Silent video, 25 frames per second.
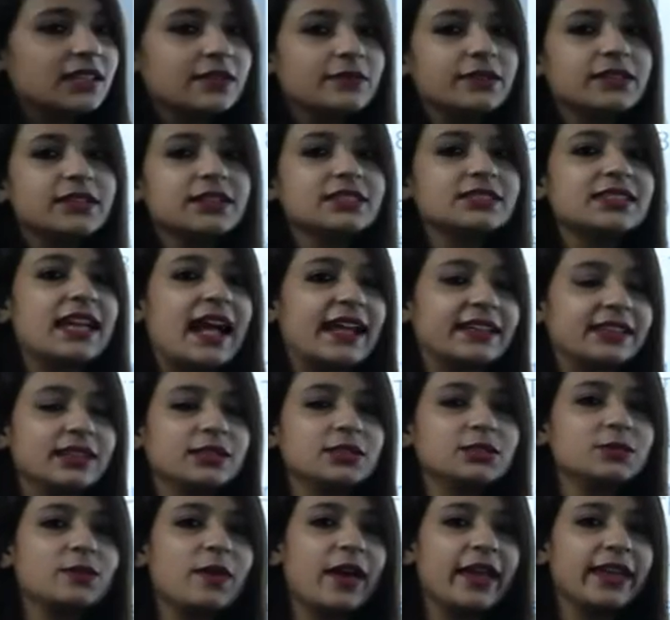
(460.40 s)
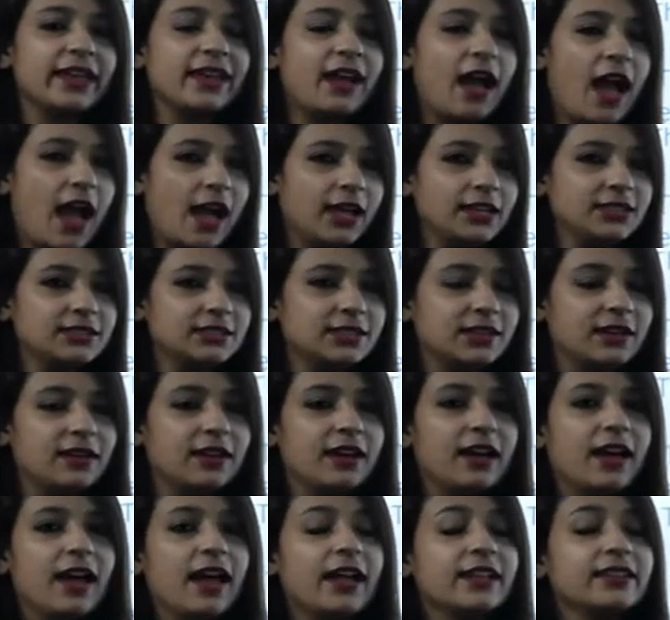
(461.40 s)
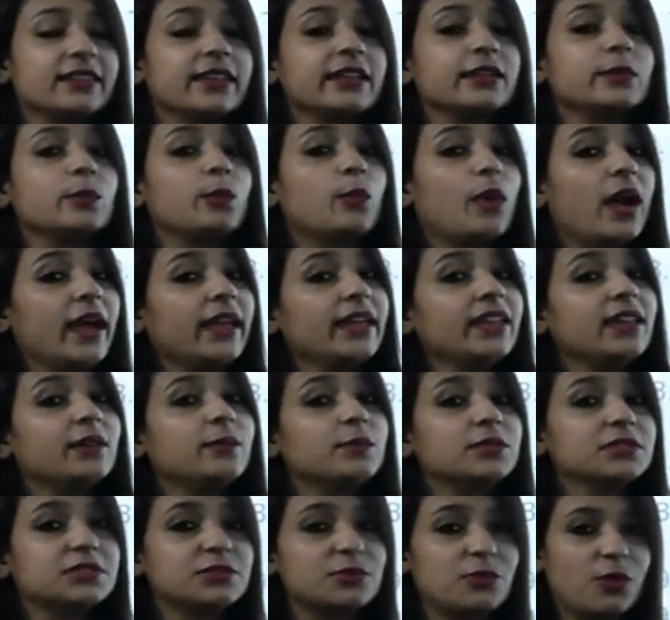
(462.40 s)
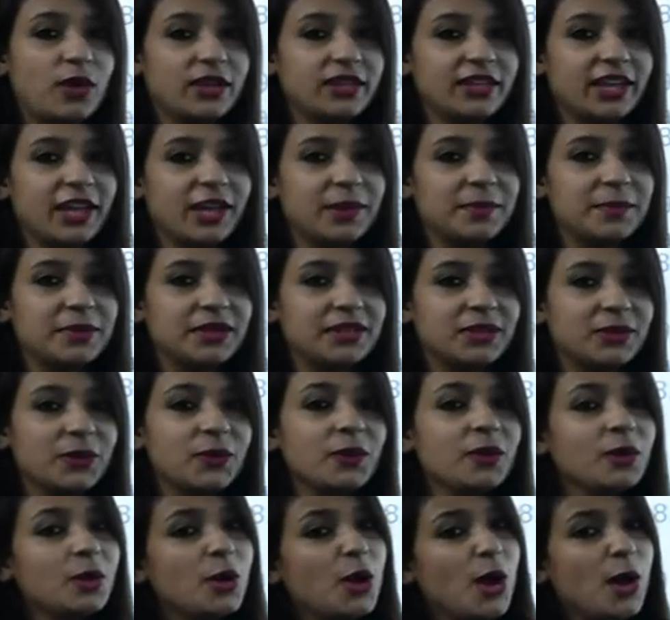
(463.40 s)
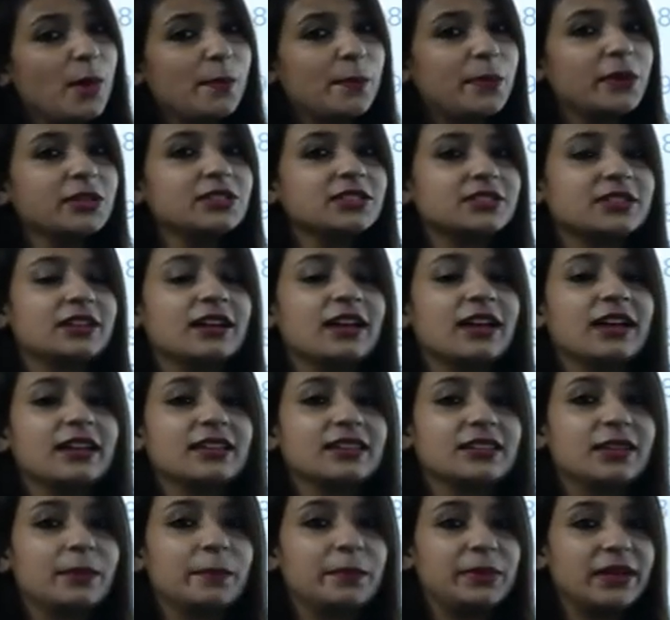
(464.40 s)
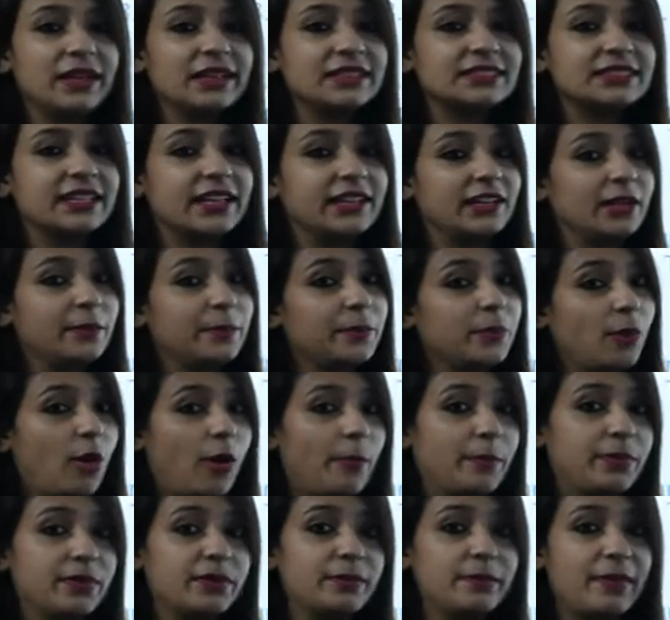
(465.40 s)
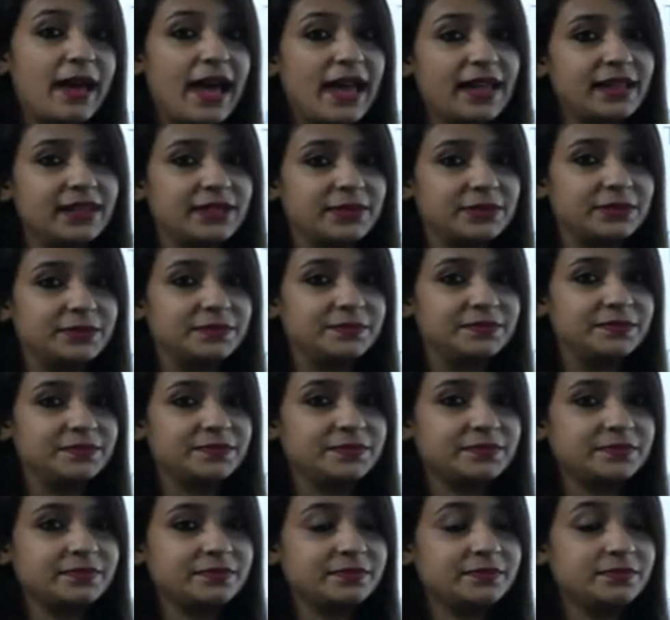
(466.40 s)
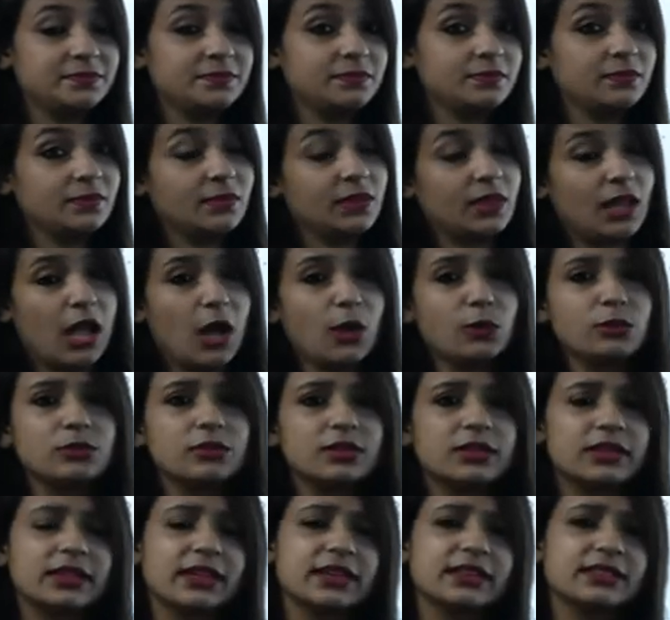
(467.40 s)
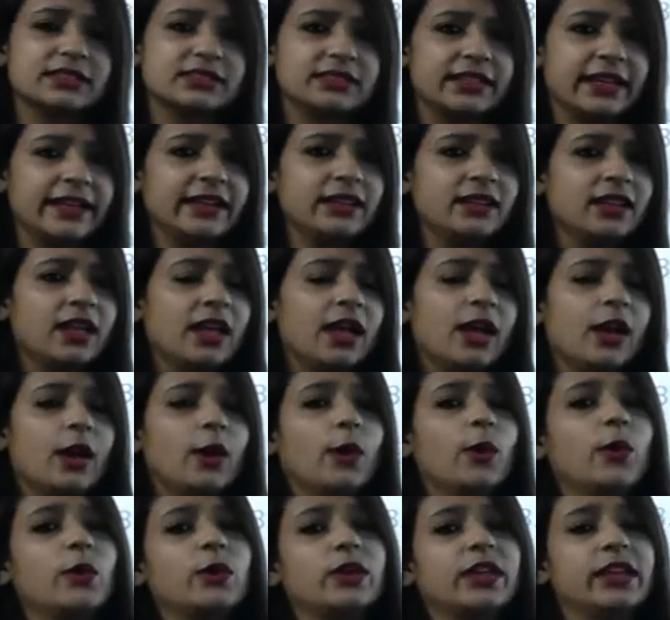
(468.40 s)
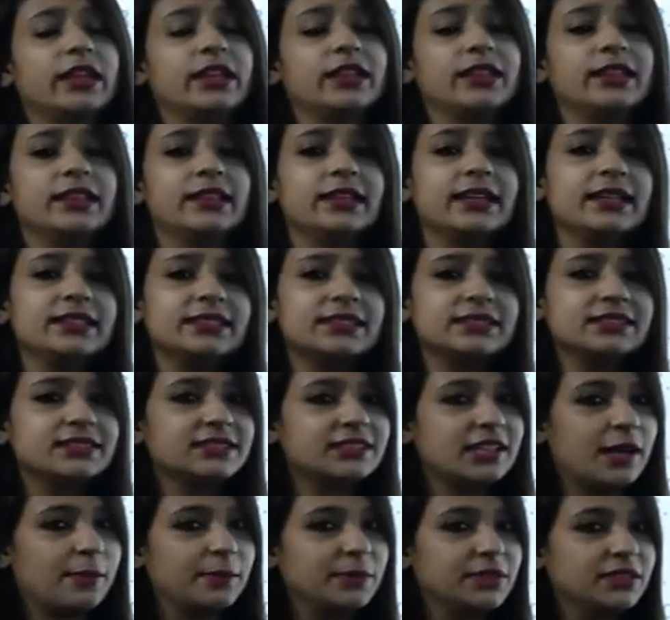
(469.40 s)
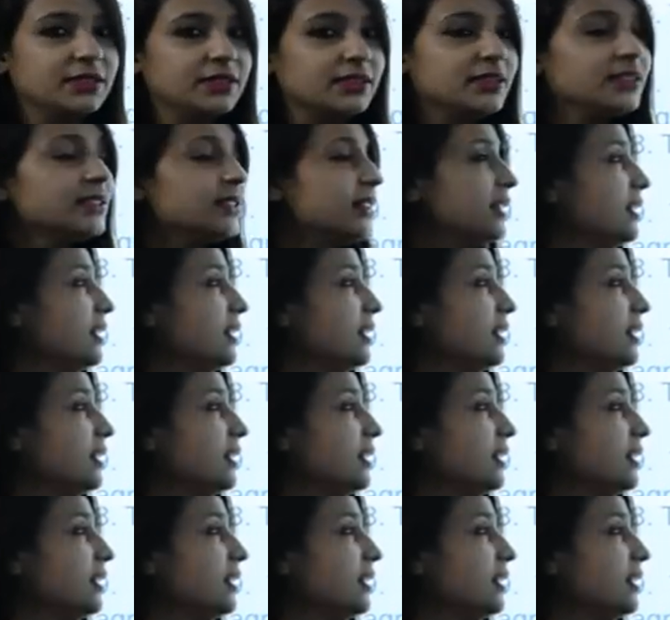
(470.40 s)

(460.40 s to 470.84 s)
given a satisfying answer that why he was not able to put the bricks in a proper manner. Now the king said, okay, let us summon the